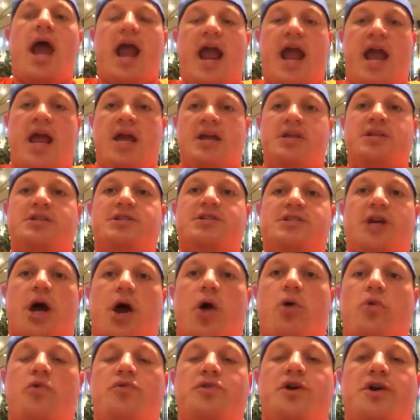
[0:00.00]
And
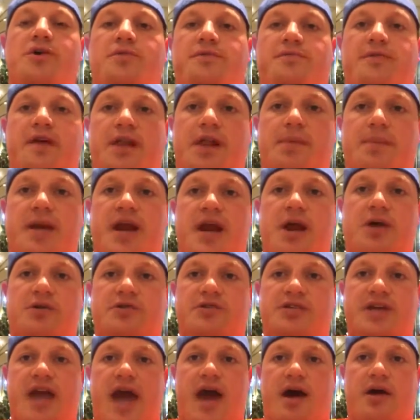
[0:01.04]
so the Filipino
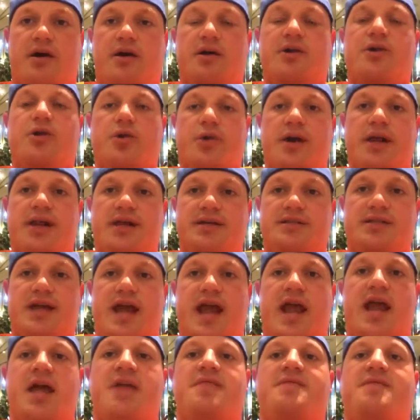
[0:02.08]
scout guerrillas
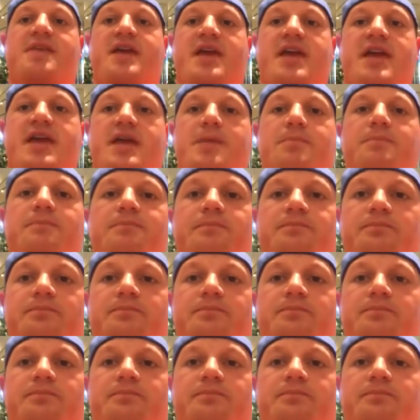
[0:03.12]
and the